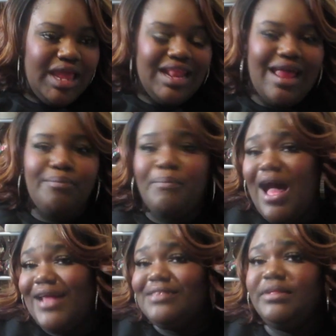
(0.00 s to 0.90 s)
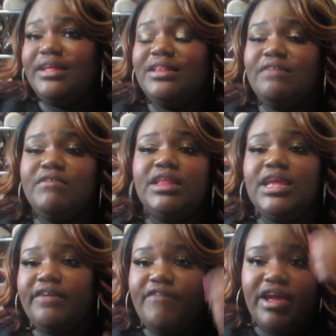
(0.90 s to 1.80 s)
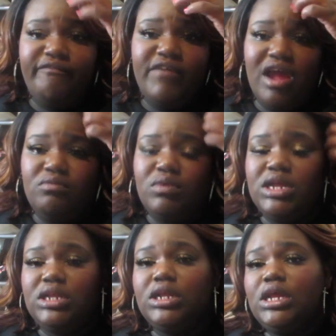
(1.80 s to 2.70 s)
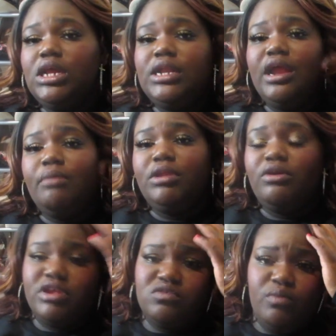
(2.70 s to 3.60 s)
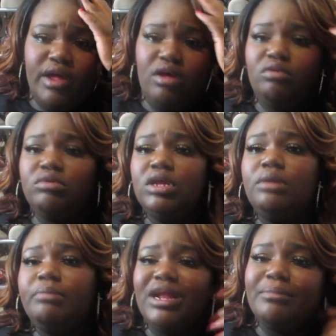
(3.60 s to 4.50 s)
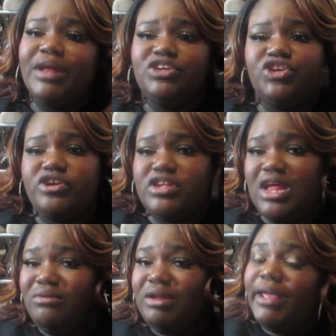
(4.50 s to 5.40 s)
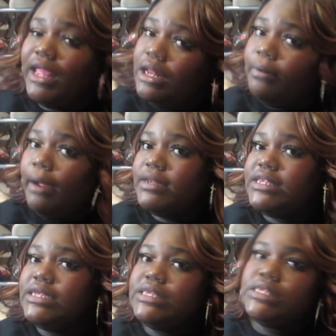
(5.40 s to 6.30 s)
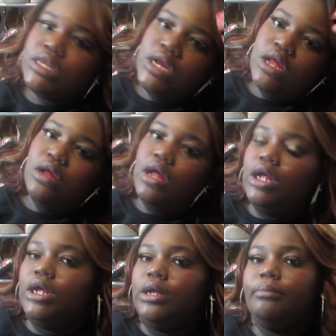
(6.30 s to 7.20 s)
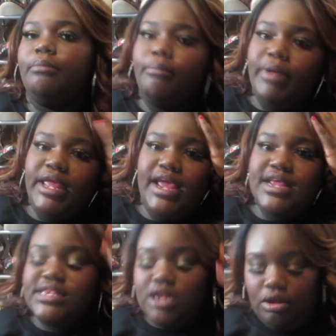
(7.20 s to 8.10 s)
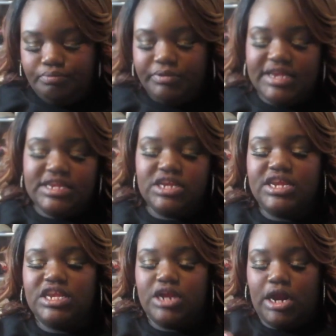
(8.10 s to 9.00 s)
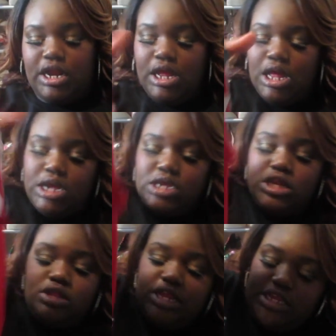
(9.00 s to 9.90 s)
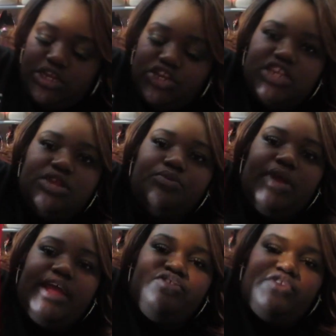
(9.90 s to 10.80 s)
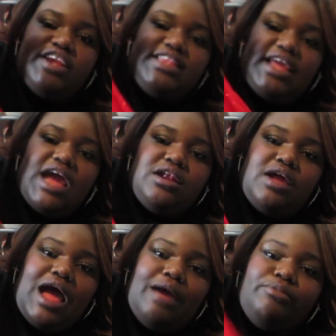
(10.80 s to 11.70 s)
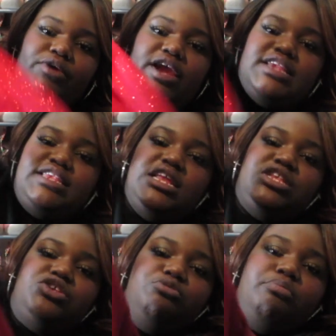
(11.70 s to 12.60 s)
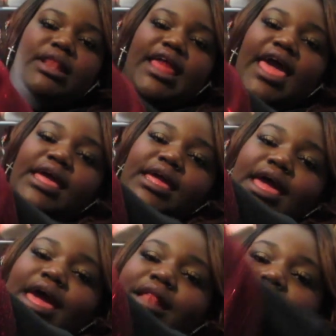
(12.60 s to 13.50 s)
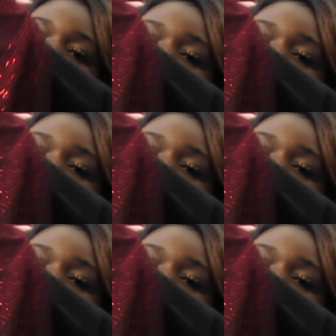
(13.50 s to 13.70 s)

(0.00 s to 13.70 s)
I possibly could leave a link if I could find one down below as well. But I'm not sure, so I don't want to make any promises. But yeah, so let's just get started. So this is just a red dress that kind of ombres into black at the